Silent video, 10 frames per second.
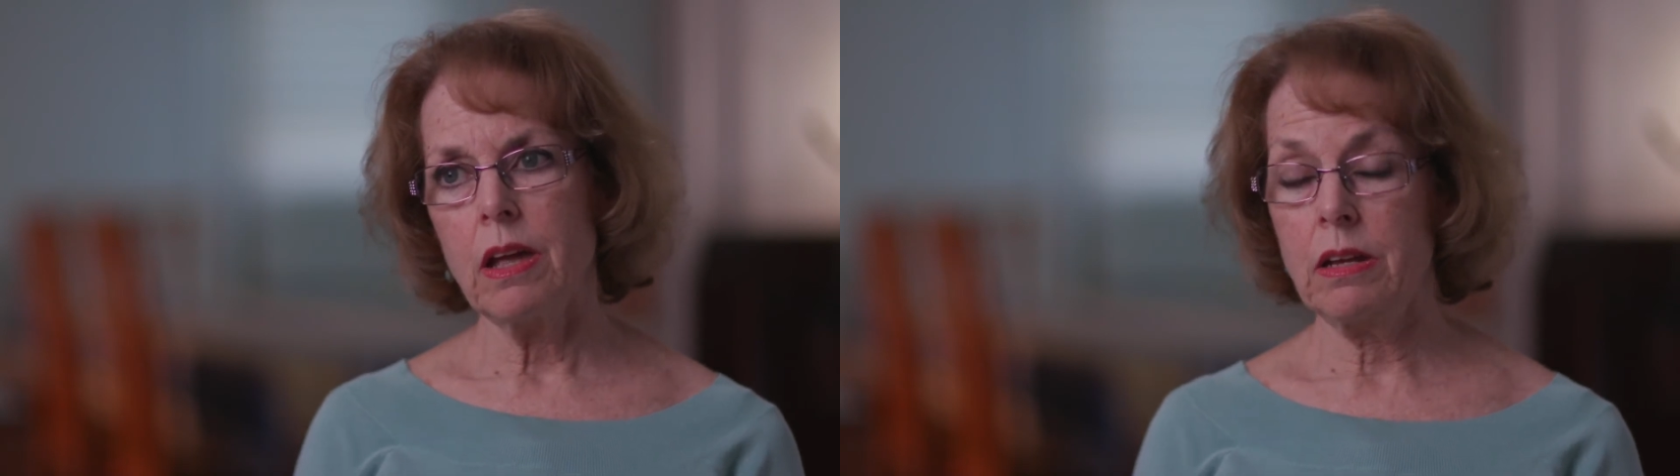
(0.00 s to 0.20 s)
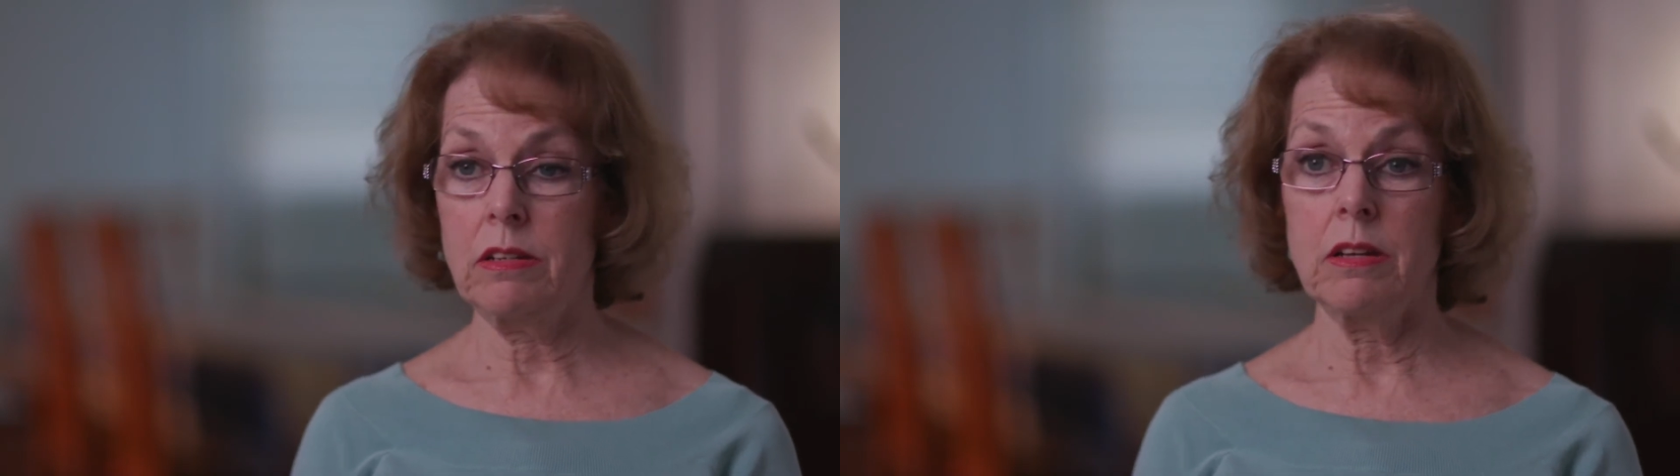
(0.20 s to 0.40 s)

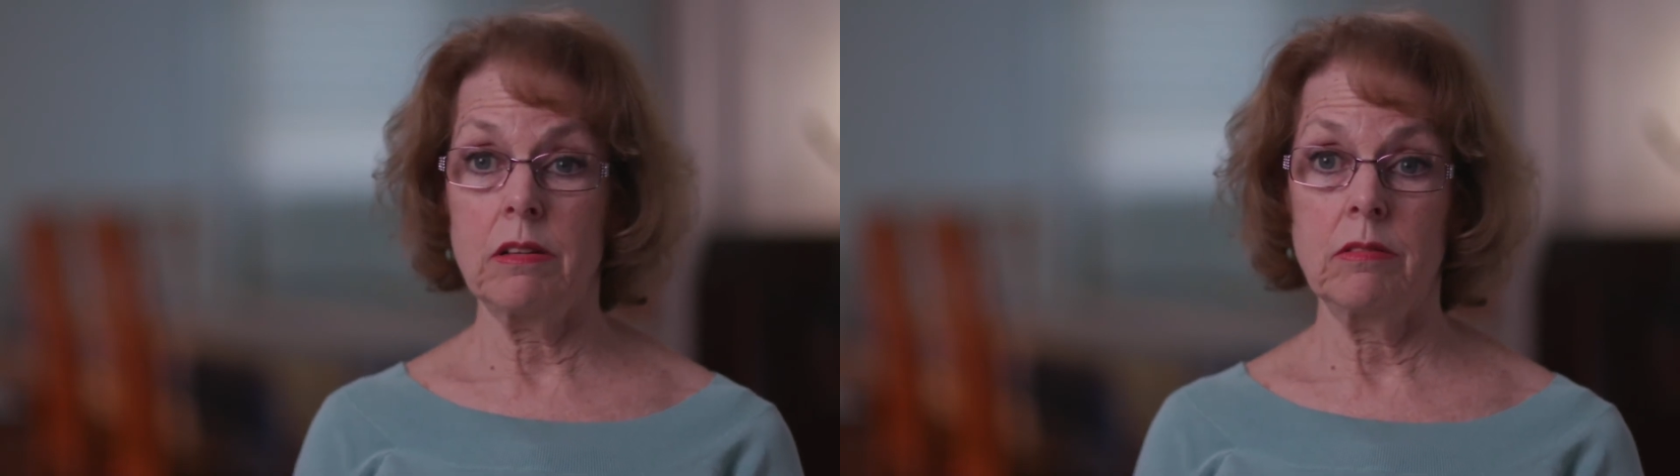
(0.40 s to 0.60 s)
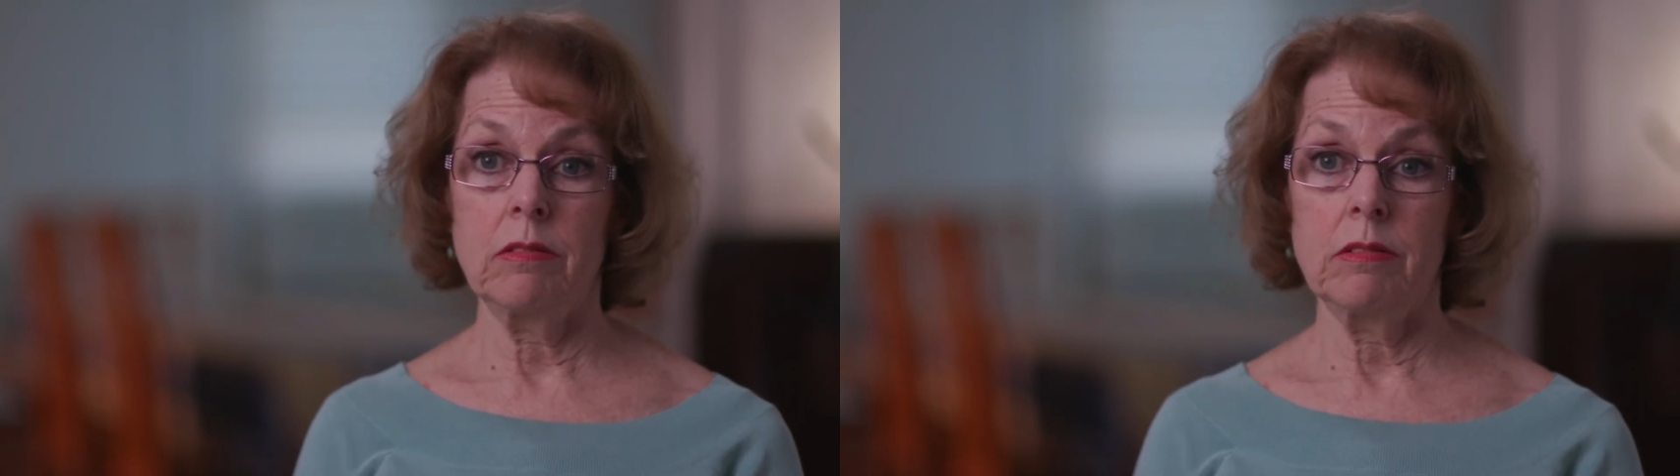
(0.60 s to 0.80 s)

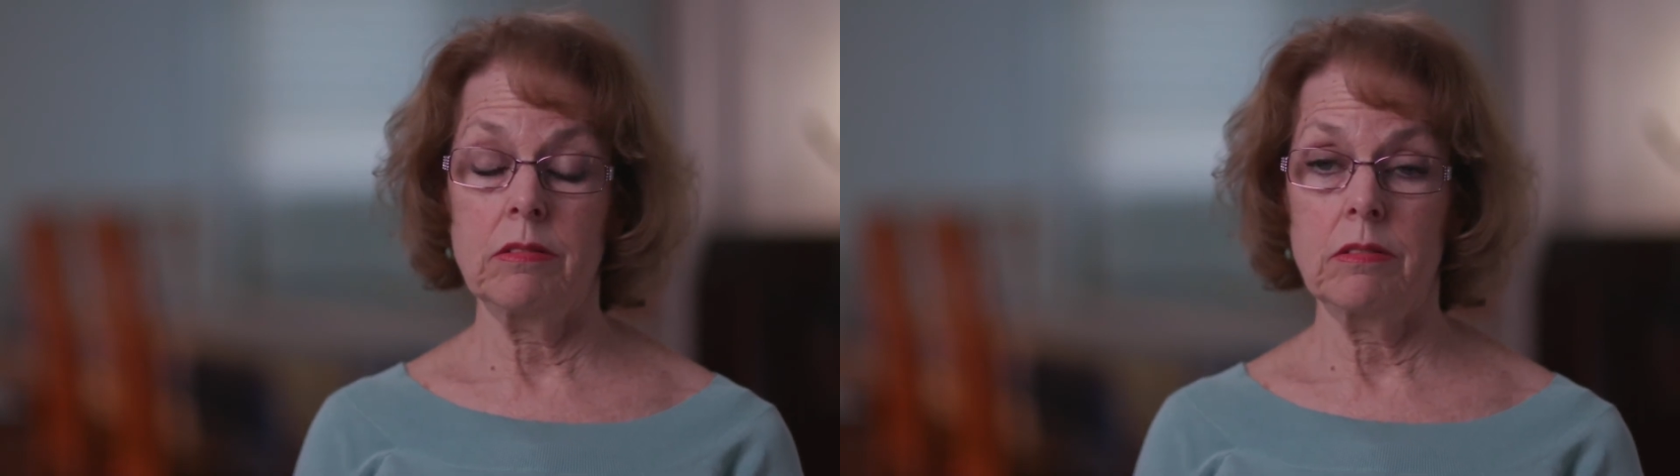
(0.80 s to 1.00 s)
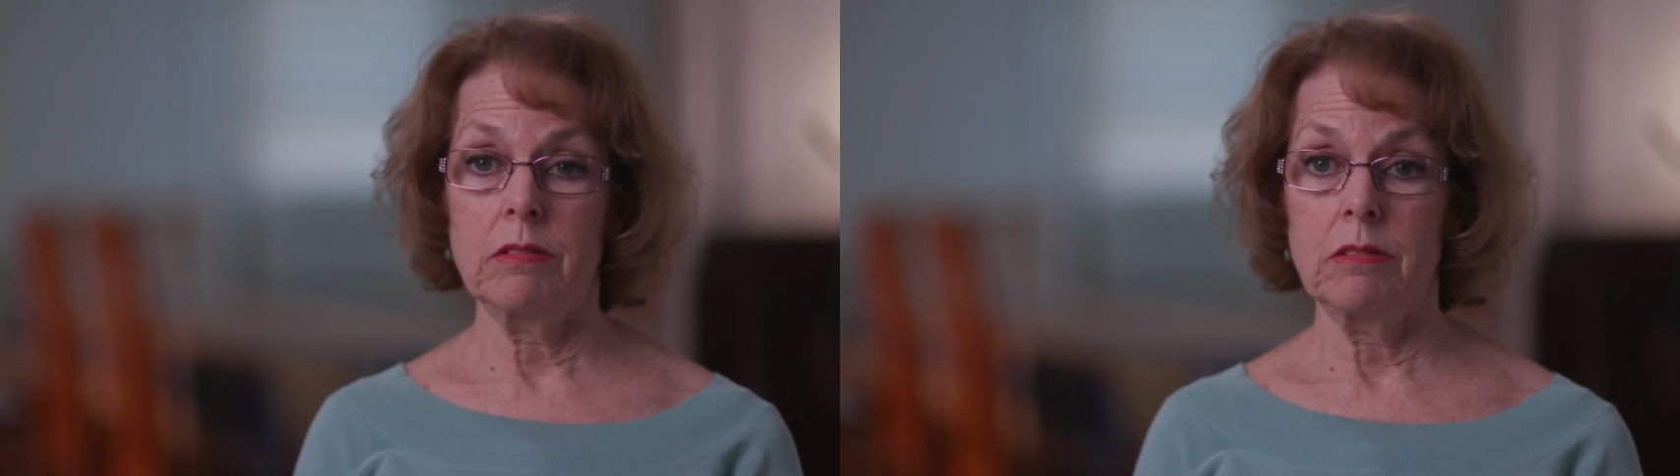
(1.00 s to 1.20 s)
Until
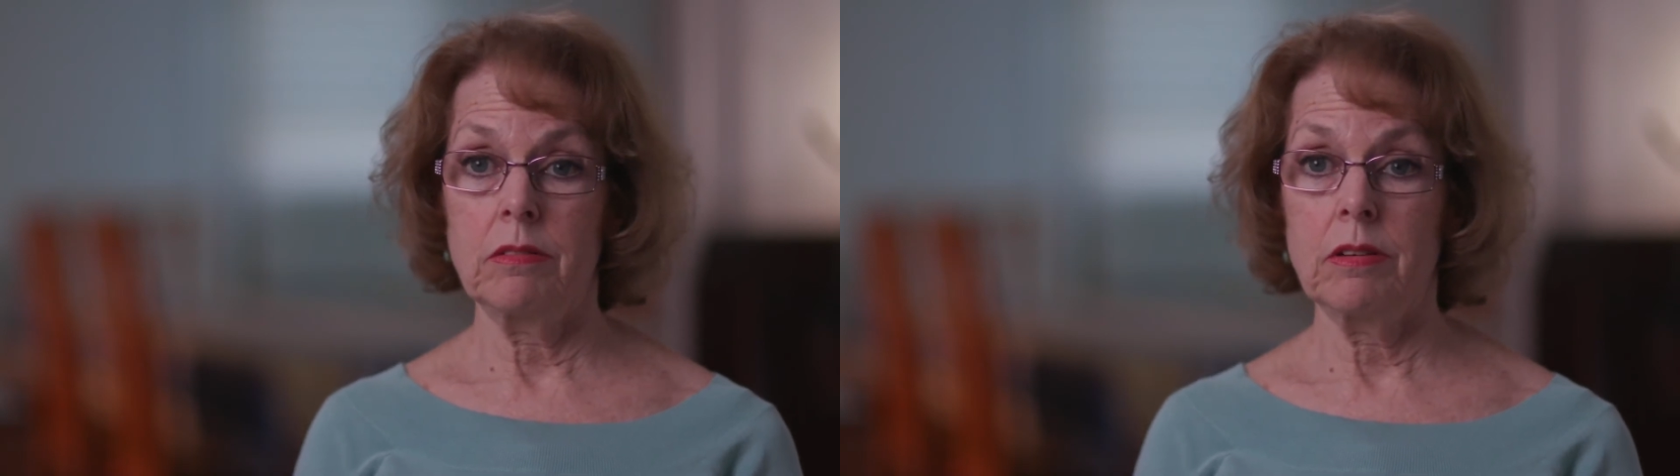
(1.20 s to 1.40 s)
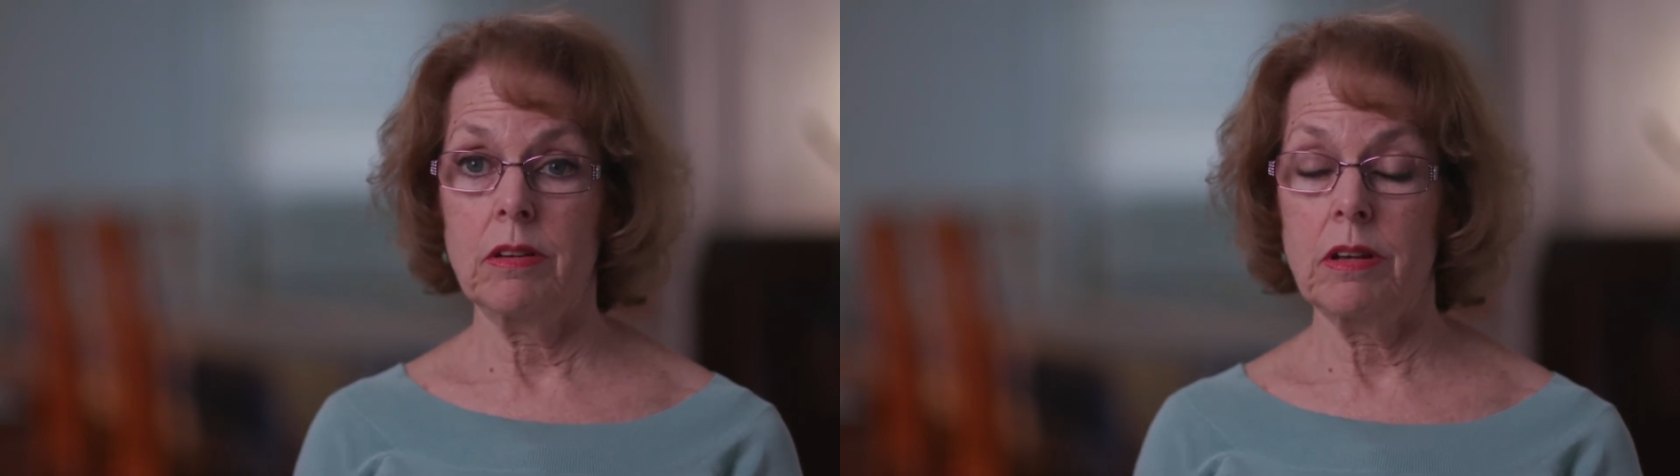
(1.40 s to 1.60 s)

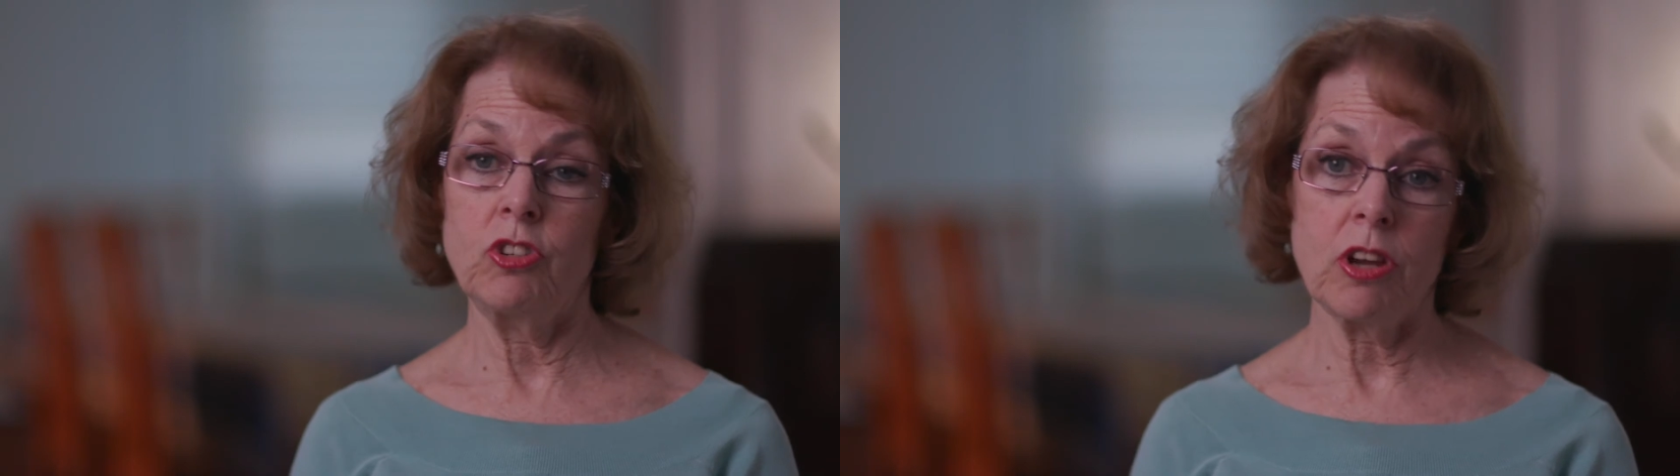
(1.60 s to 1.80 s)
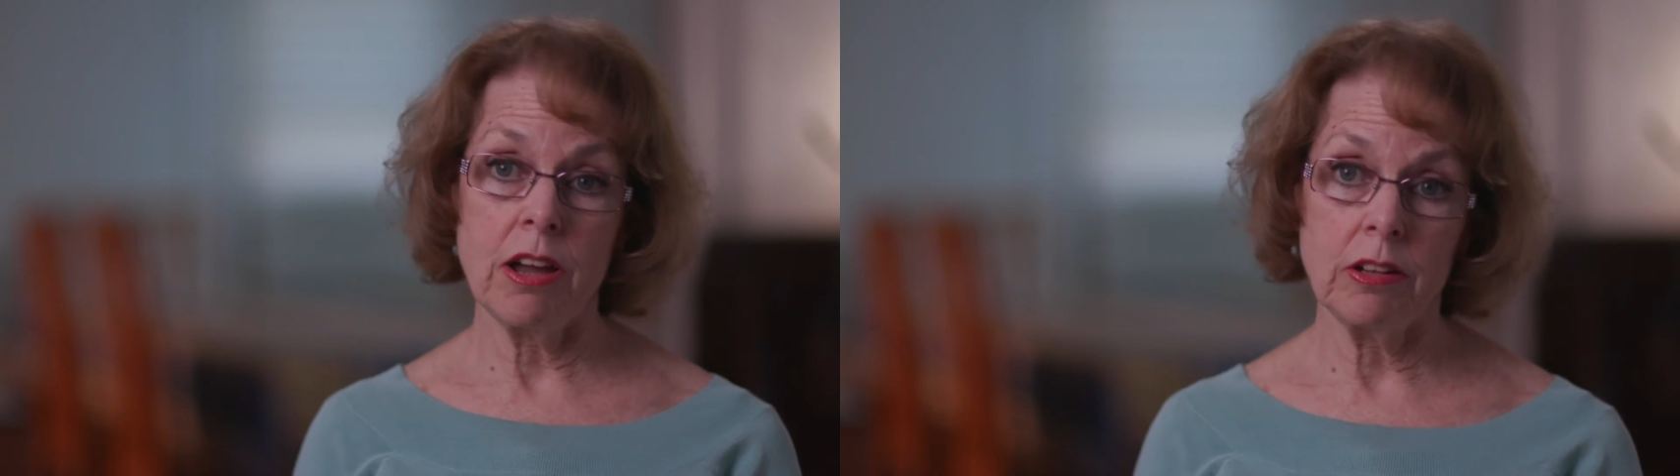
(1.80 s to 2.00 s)
a
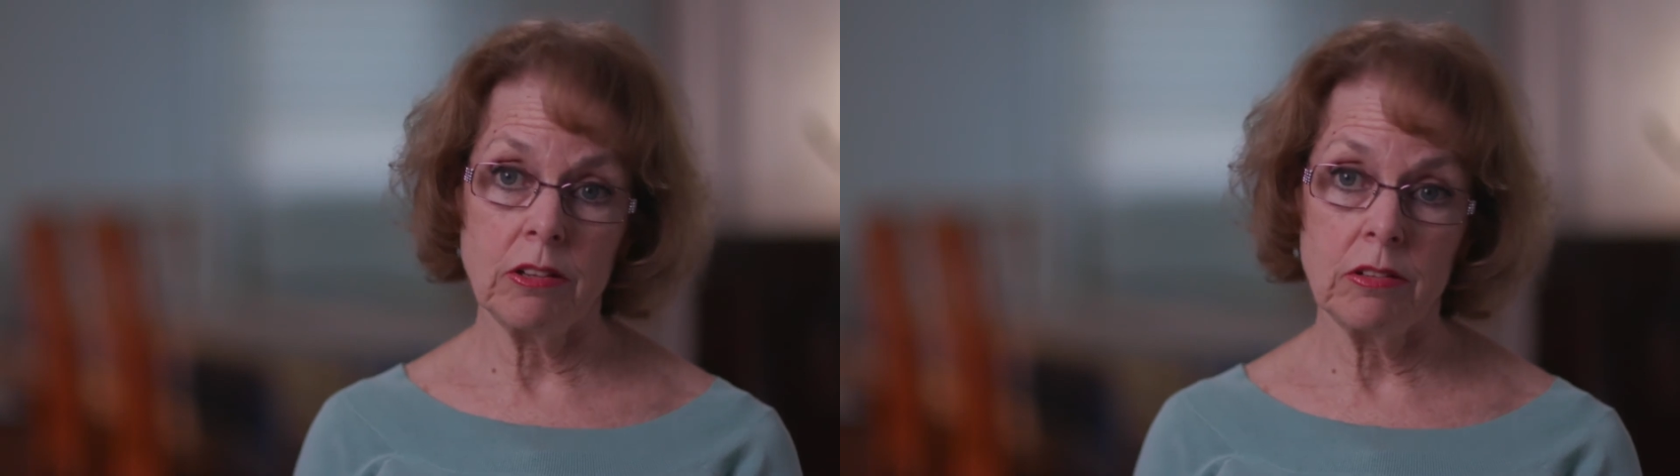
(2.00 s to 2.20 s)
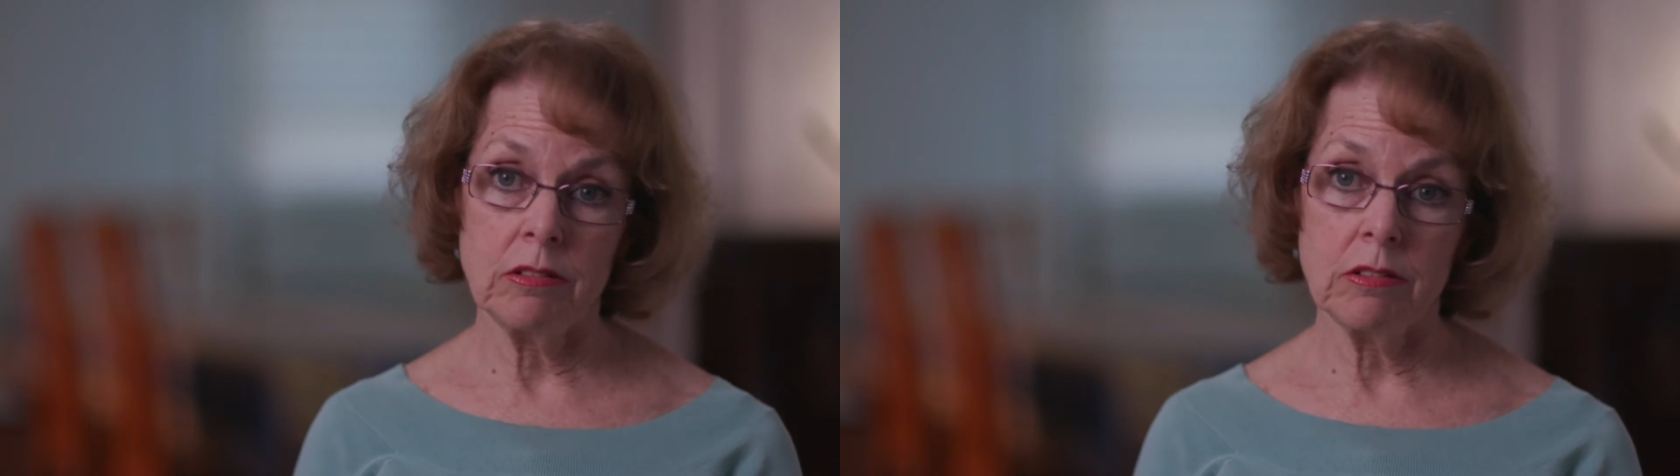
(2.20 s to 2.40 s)
child